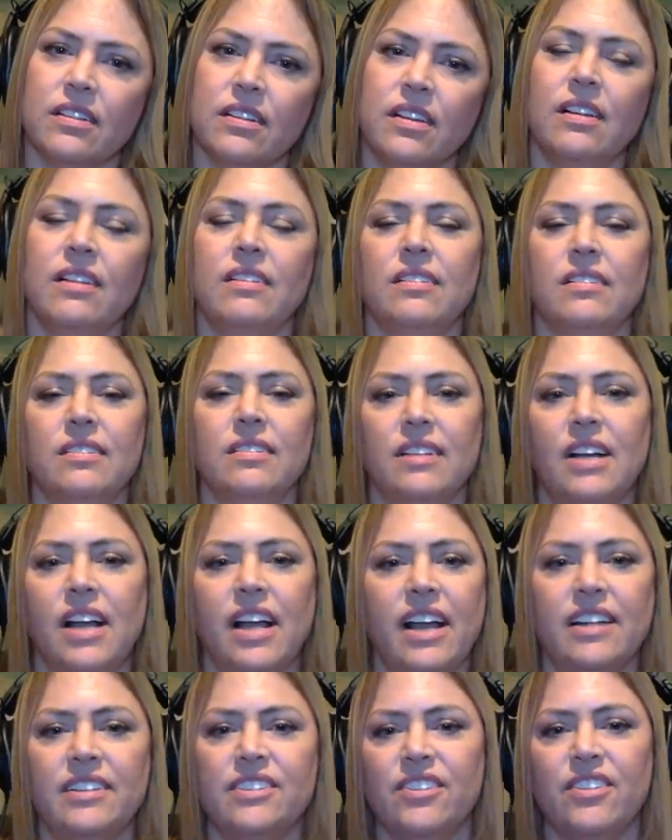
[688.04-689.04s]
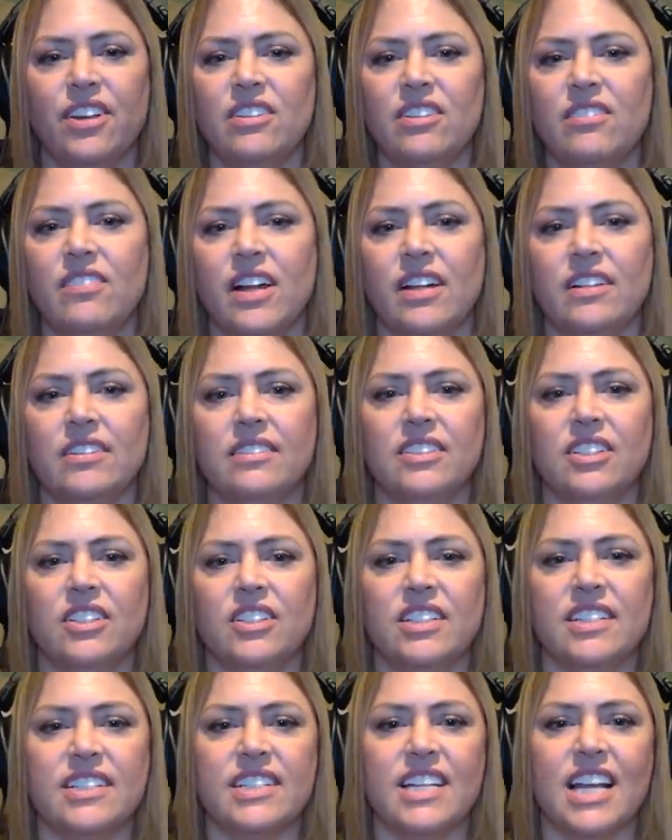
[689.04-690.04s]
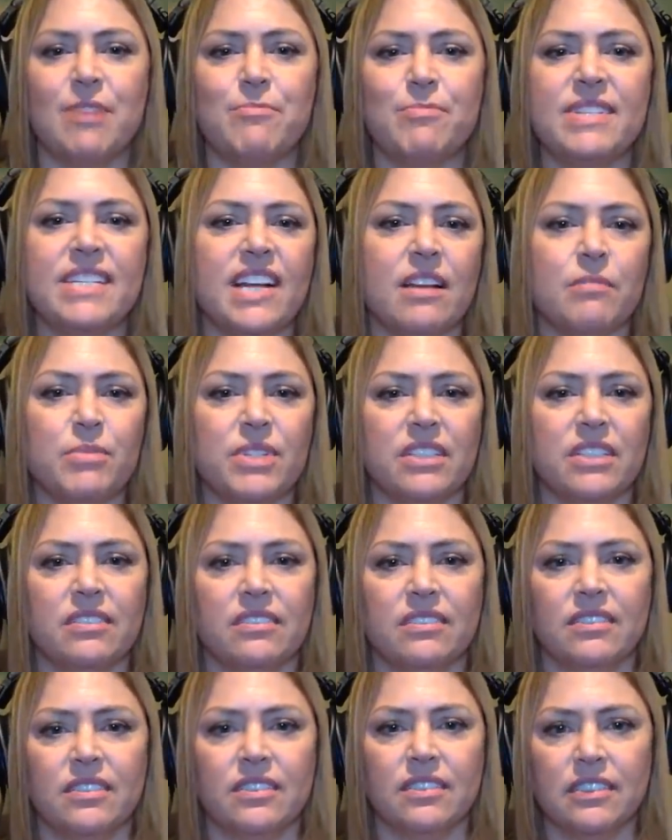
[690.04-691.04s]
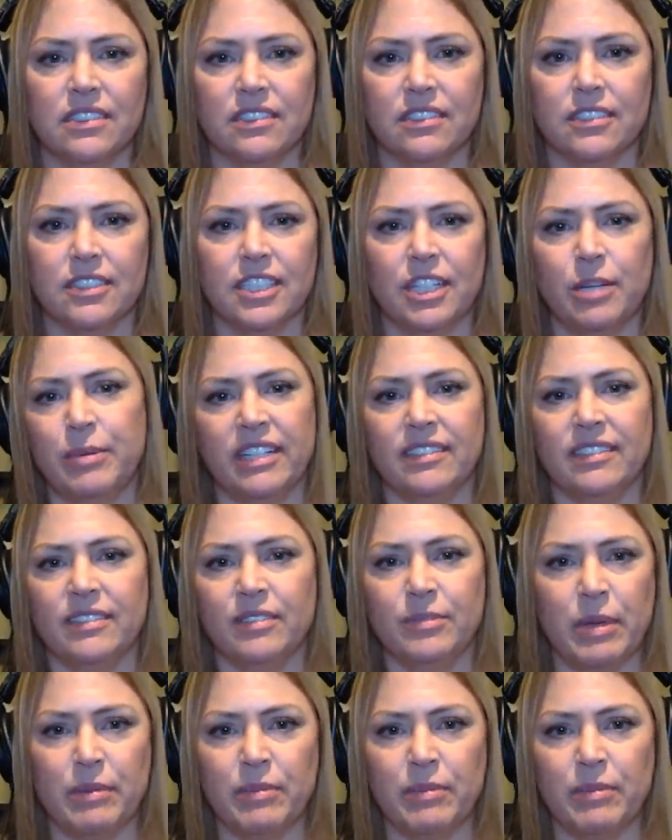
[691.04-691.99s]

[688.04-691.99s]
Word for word: Huh. I hadn't thought of that. Is it time stamped? I mean,